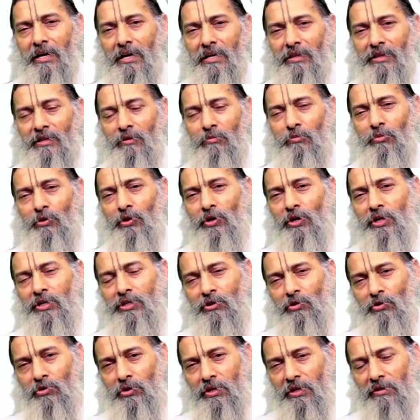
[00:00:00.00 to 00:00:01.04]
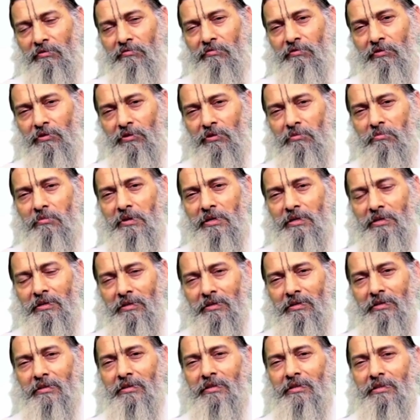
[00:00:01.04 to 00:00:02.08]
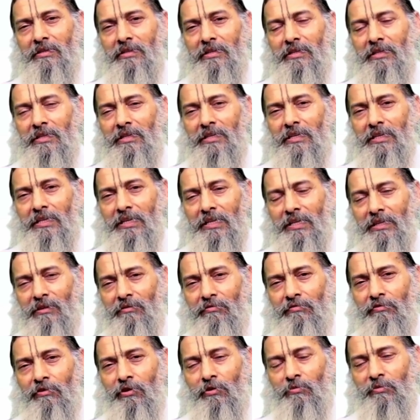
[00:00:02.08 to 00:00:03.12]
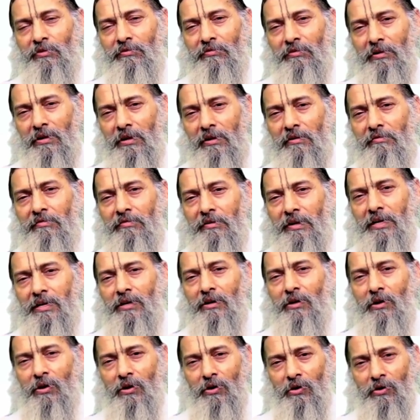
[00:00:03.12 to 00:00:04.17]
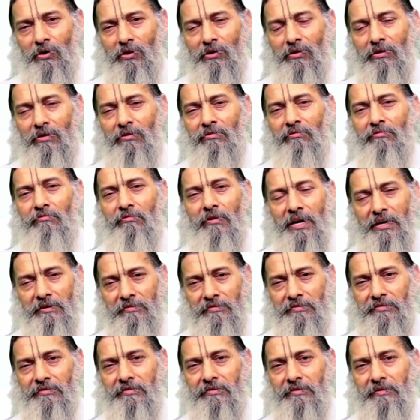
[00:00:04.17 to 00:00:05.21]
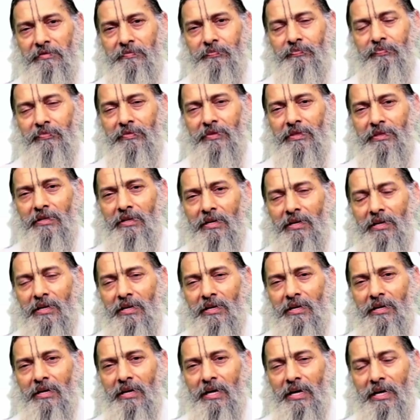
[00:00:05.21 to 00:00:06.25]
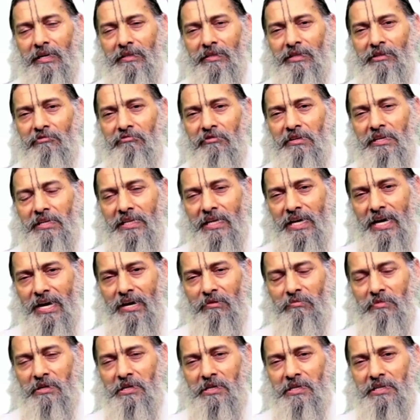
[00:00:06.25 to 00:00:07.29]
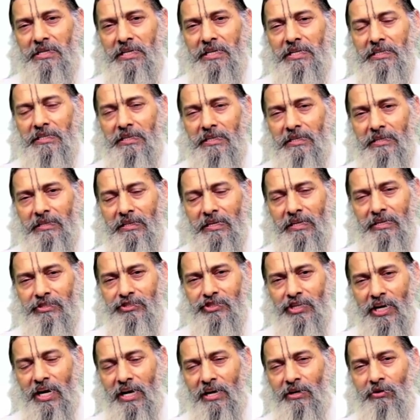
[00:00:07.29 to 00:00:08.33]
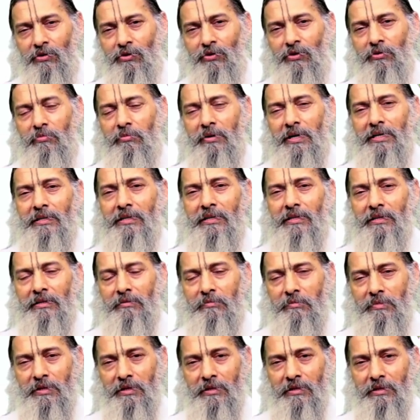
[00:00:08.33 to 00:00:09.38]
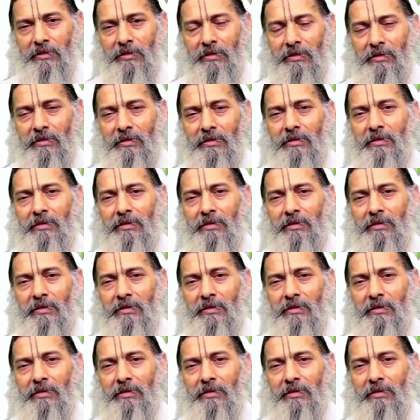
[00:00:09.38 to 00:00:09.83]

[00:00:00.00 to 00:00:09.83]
and the boy is looking for the mother in the form of girlfriend or wife. And the way they have been treated in their childhood by their mother